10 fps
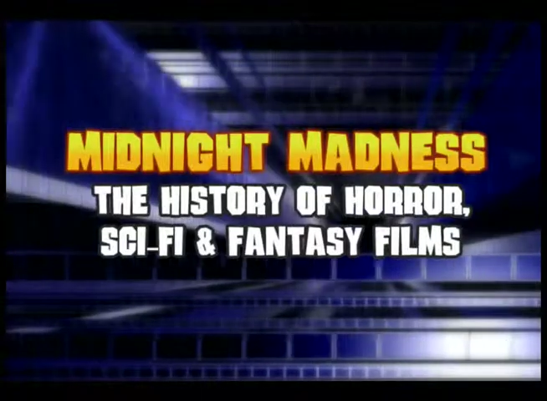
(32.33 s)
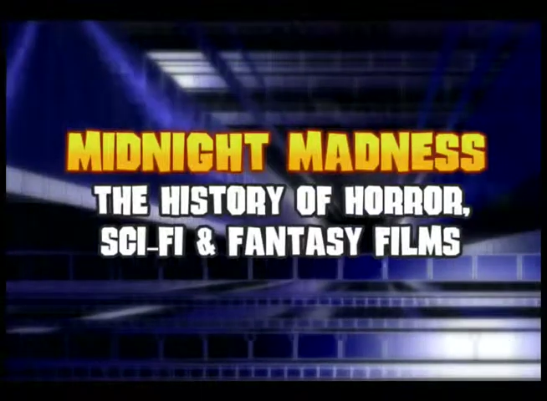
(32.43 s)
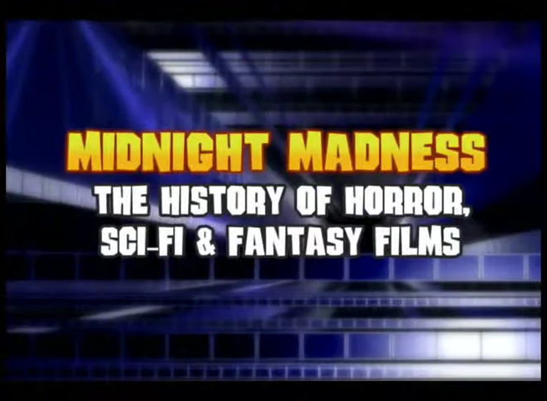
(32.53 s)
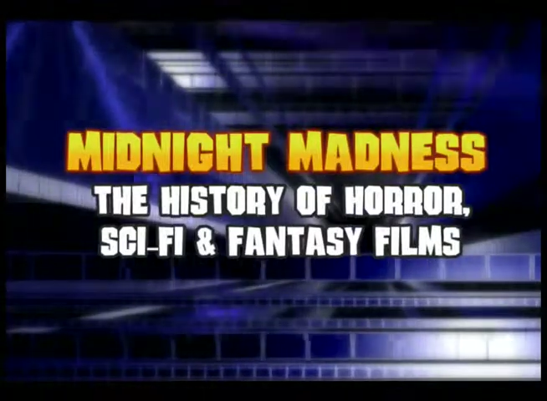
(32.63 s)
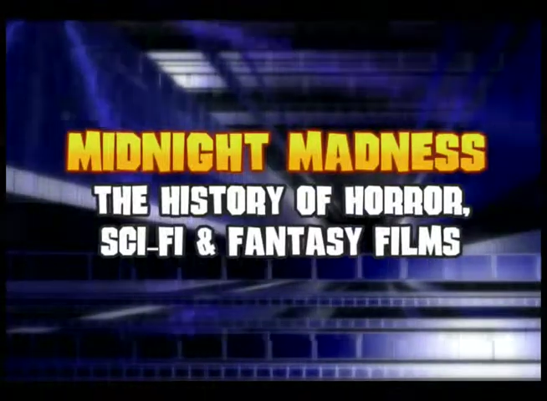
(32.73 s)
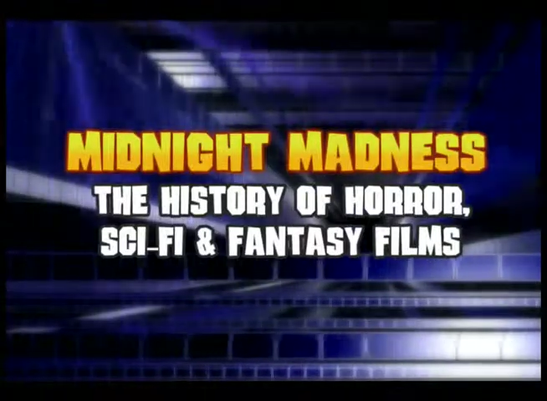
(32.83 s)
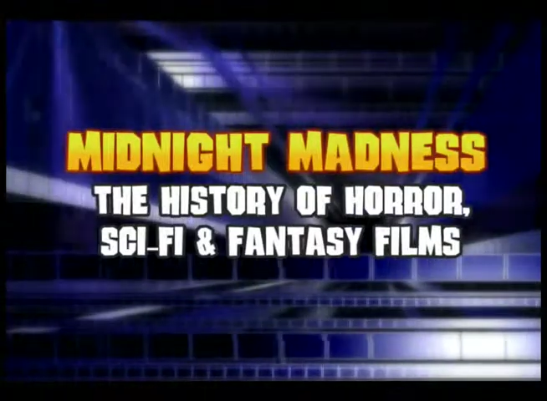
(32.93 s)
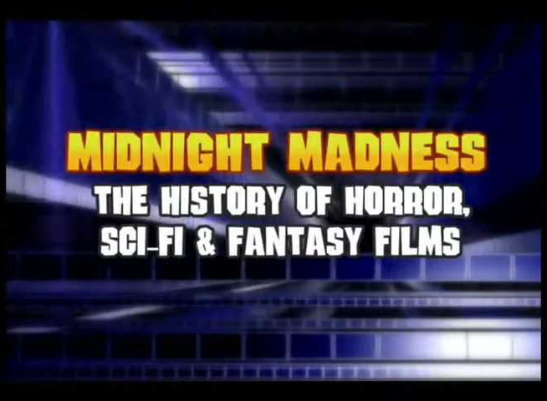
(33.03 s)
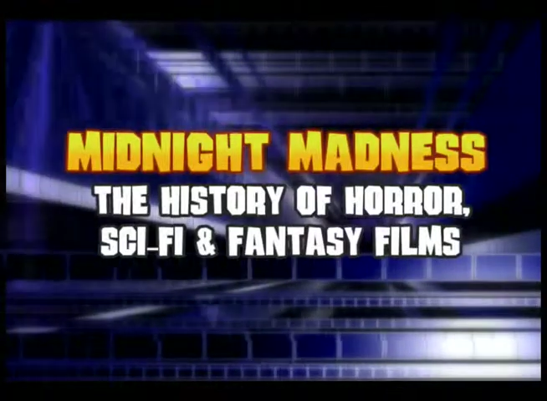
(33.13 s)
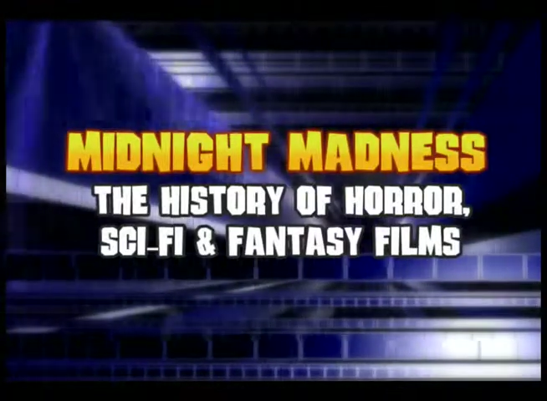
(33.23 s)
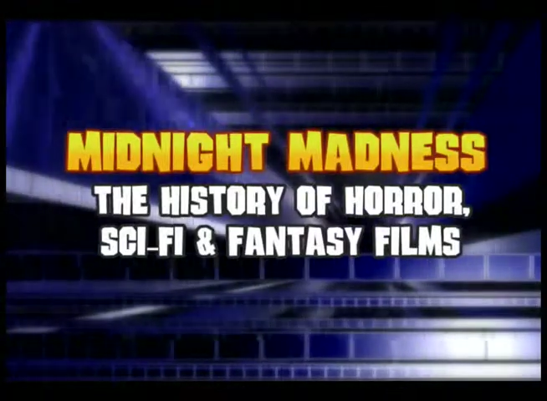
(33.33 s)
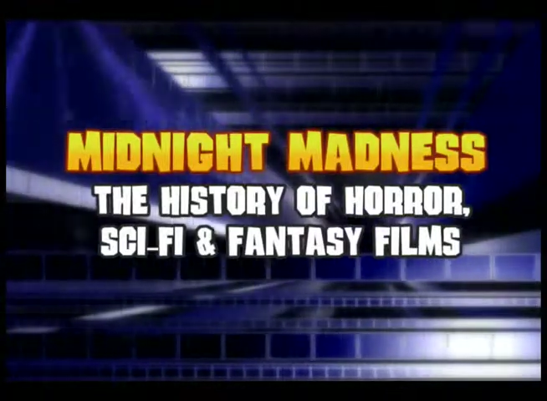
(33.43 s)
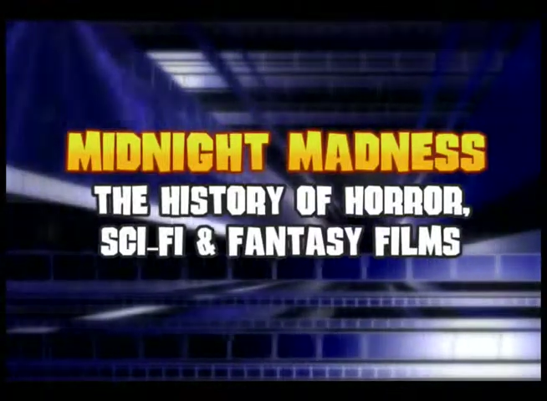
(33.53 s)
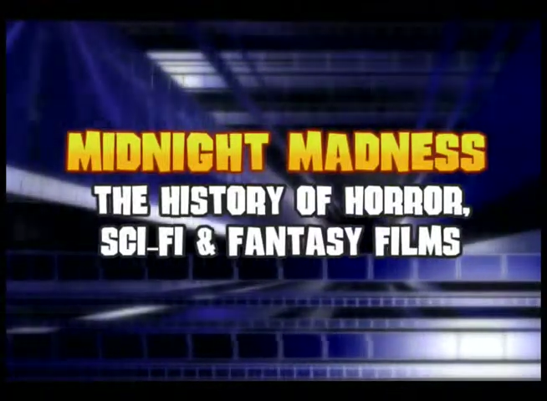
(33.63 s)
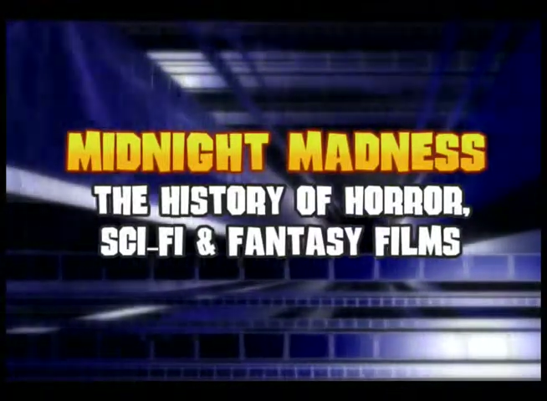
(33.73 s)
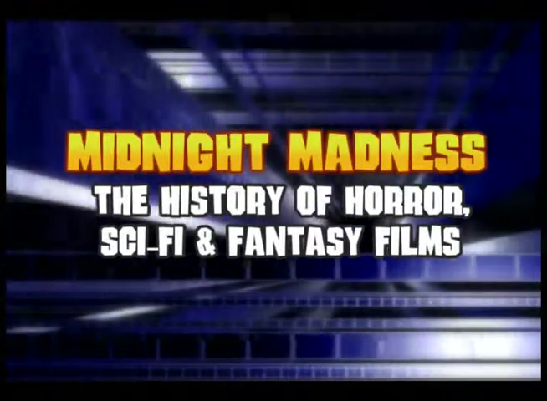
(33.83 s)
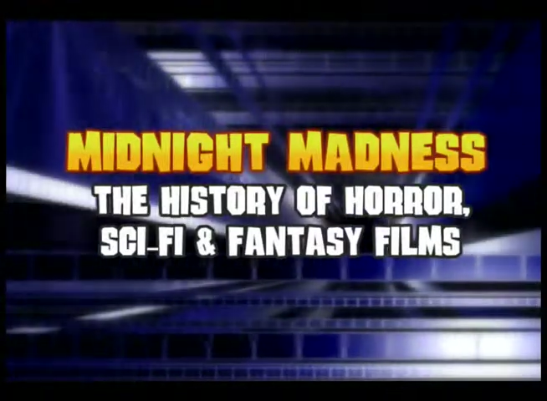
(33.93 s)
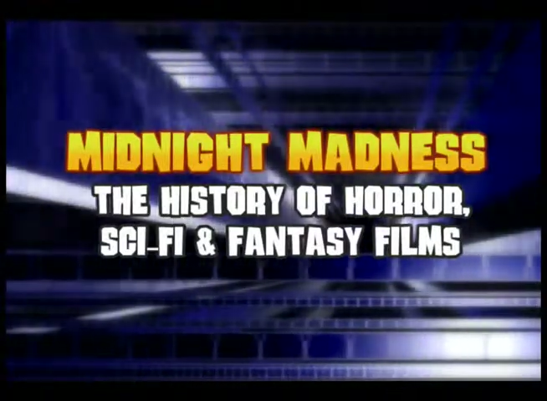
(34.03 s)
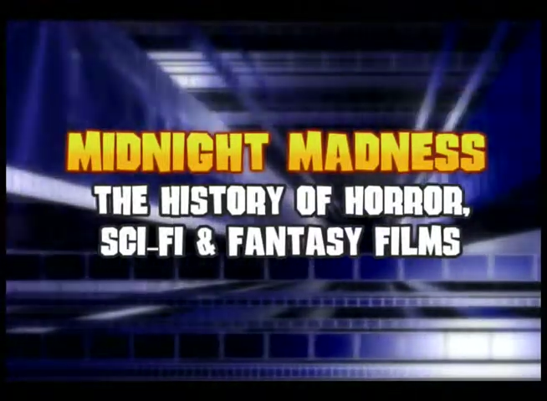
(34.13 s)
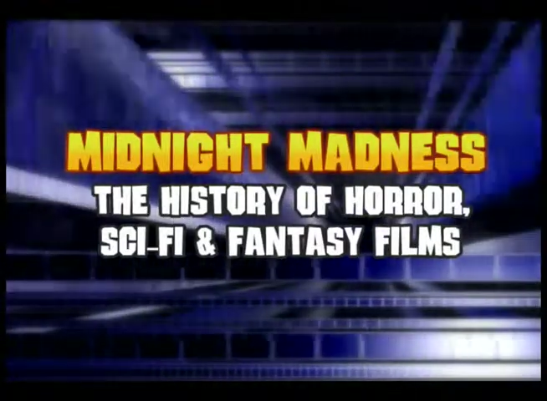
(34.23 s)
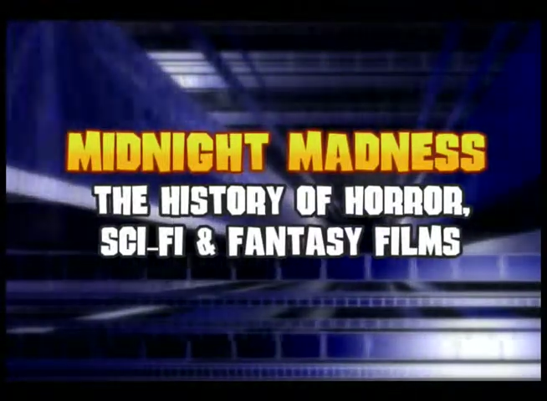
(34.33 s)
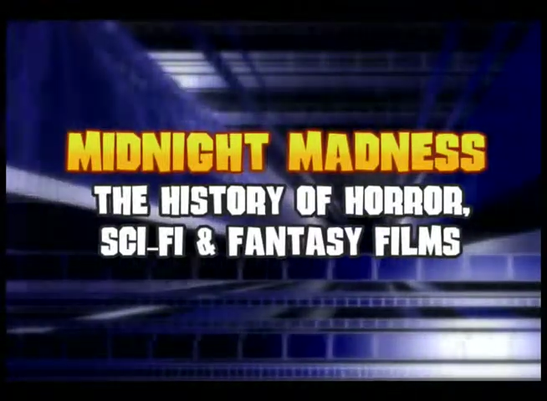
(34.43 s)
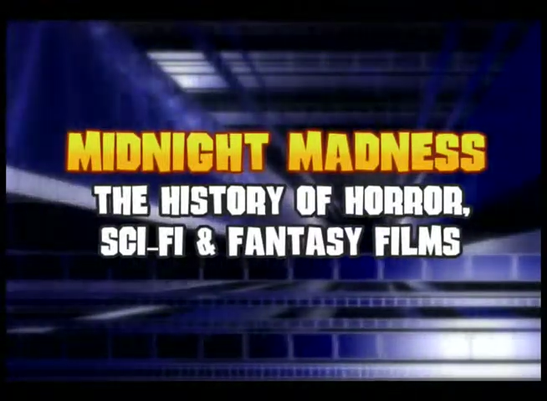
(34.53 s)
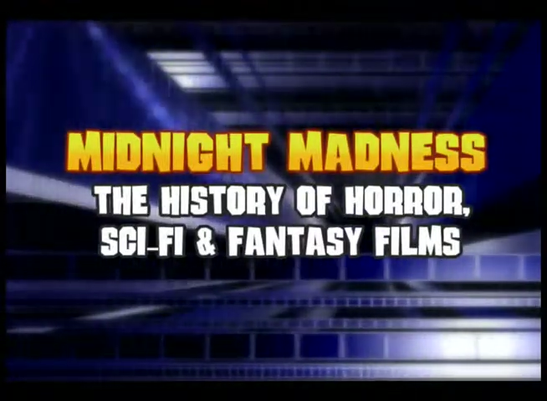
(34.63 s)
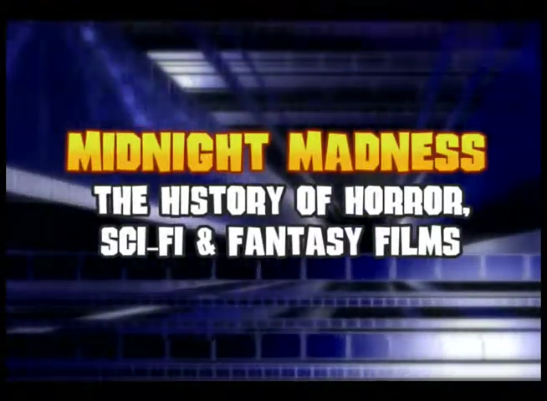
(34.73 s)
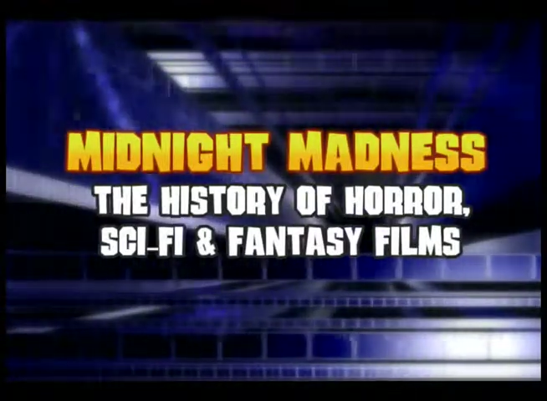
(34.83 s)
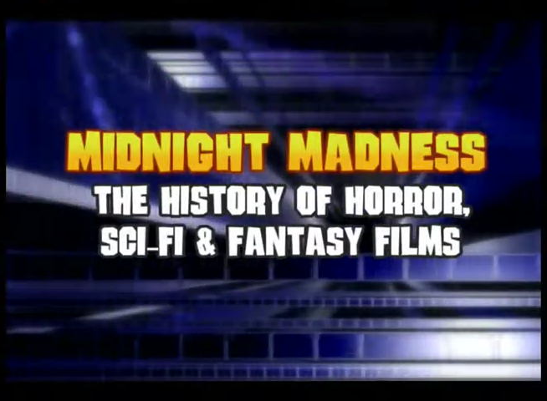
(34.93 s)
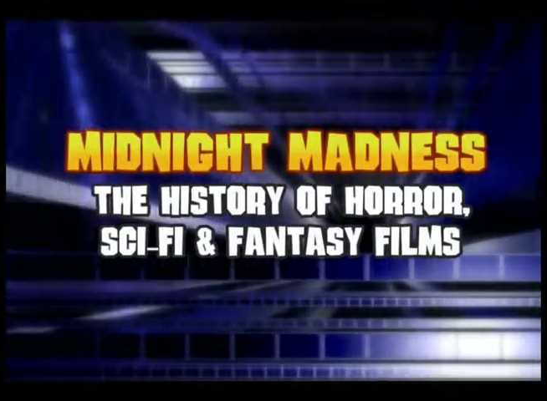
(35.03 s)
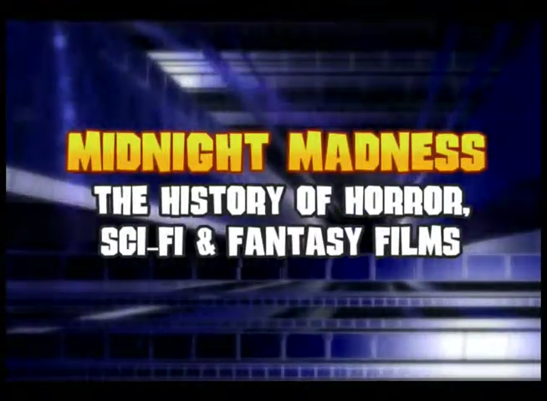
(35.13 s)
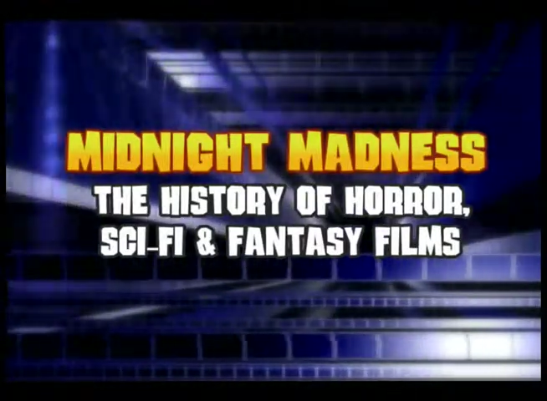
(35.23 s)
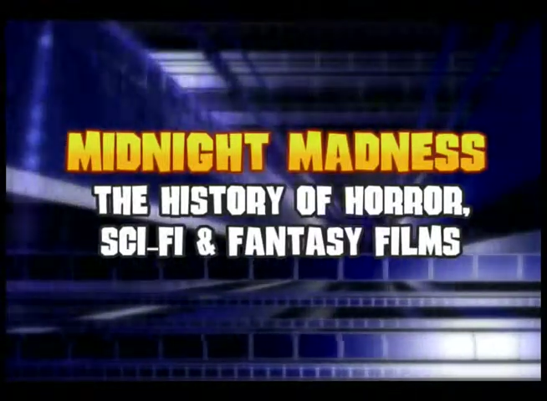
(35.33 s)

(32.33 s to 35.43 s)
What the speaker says: Nobody's mouth can be seen.